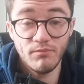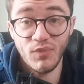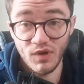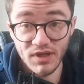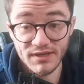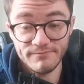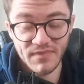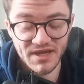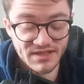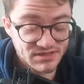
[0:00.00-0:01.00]
pull it.
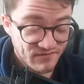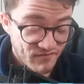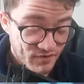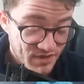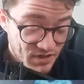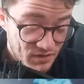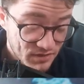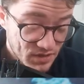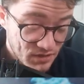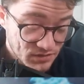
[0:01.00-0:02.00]
It is a very
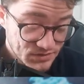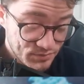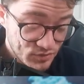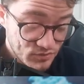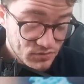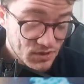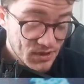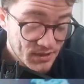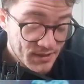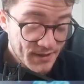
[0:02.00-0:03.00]
hard card to pull.
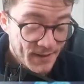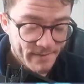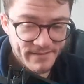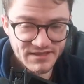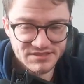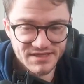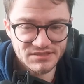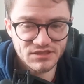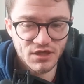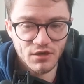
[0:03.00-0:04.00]
These tend
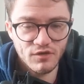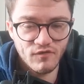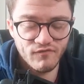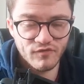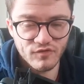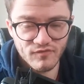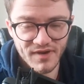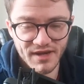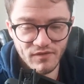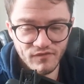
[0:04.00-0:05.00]
to go for
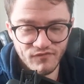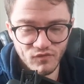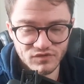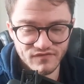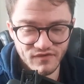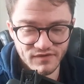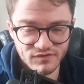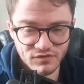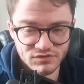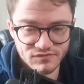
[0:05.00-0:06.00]
around $4 to
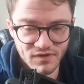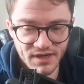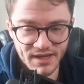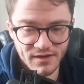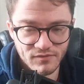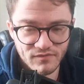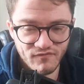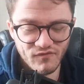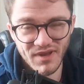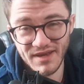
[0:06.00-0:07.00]
$5 right now,
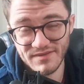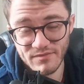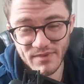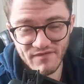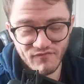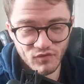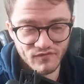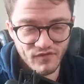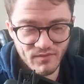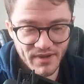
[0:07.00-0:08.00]
and they're about £4 to
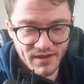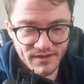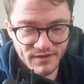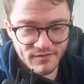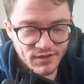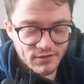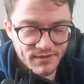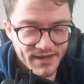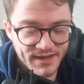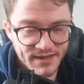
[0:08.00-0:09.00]
£5 here in the
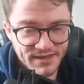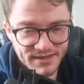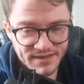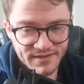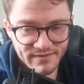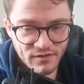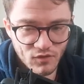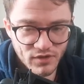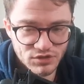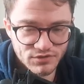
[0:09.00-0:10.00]
UK. They are
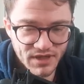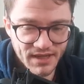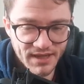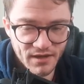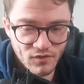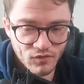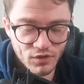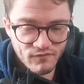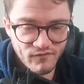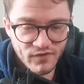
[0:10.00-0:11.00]
quite tricky to get hold
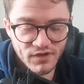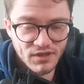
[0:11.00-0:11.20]
of.